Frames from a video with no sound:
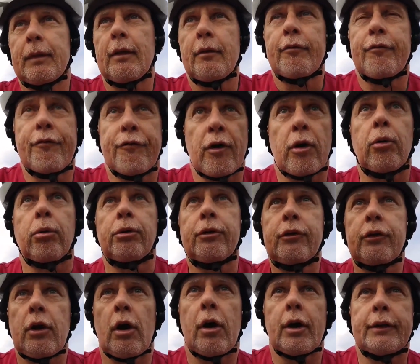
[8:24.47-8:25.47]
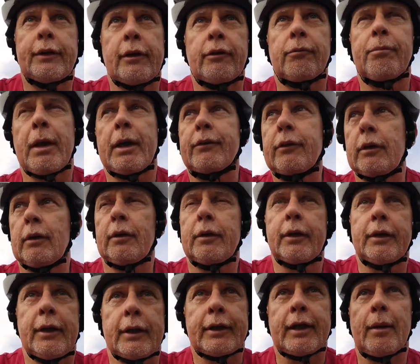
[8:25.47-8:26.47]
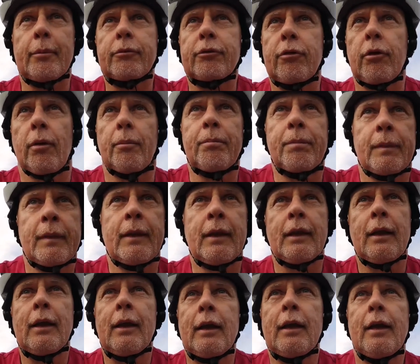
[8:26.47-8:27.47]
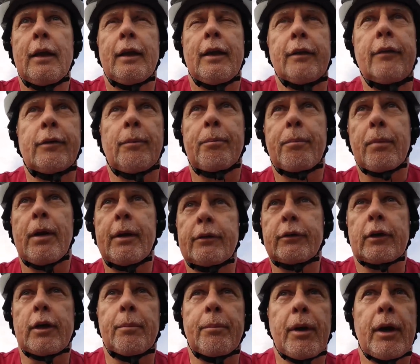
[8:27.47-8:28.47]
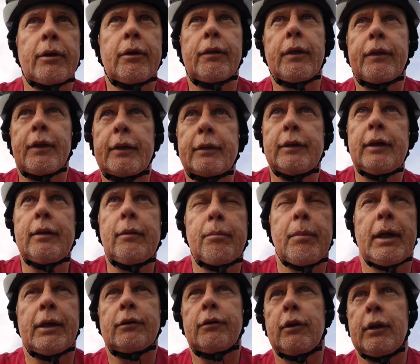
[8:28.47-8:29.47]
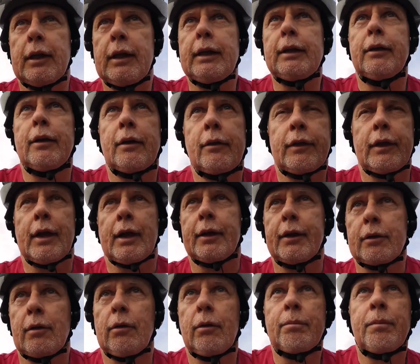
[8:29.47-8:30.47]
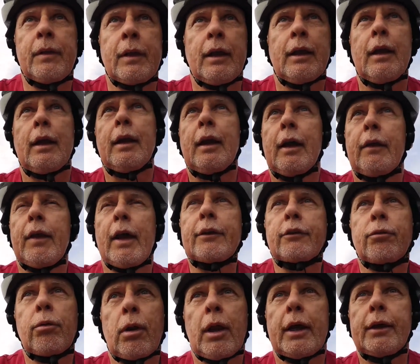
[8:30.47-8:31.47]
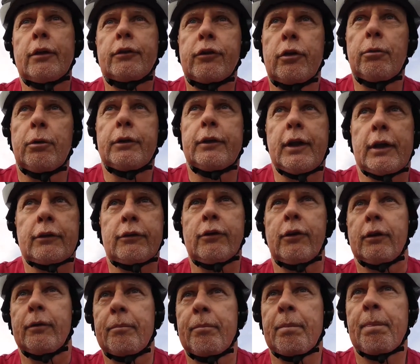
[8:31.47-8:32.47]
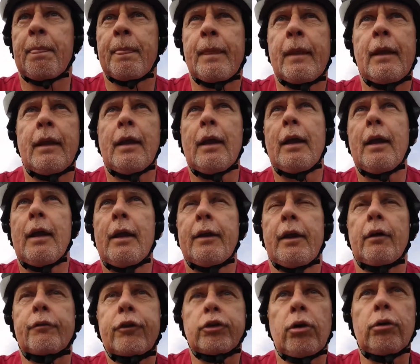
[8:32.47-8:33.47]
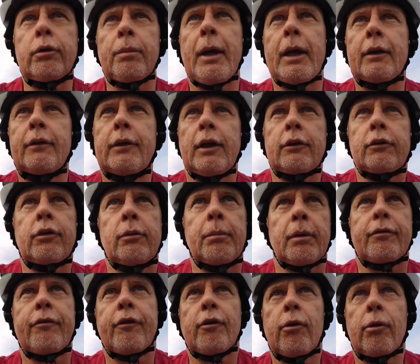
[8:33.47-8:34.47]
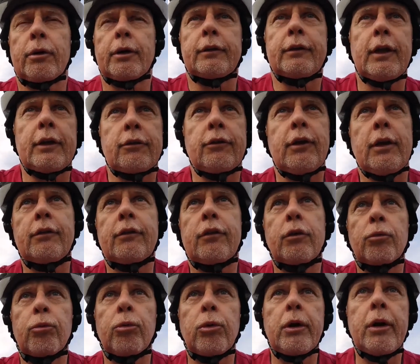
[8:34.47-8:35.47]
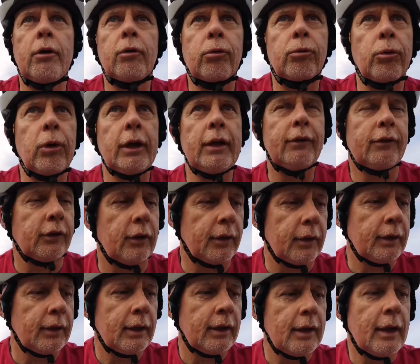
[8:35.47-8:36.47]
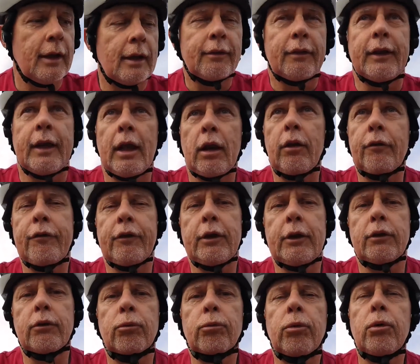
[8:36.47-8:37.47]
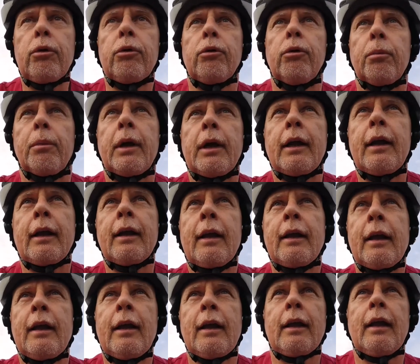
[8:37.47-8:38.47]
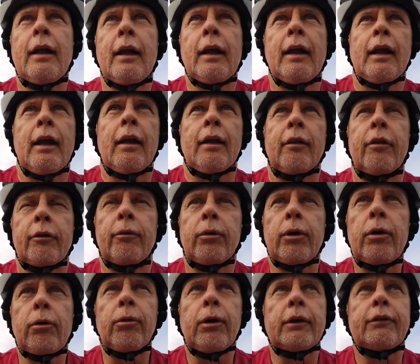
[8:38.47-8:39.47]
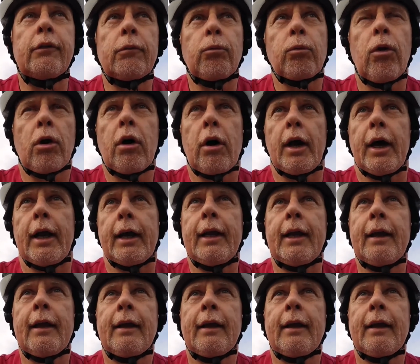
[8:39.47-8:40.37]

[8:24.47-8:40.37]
false idea of masculinity comes from, is a component that they didn't mention in the article, and that's related to addiction. Now, I've talked about addiction before, and addiction is the real reason, the elephant in the room, the real reason why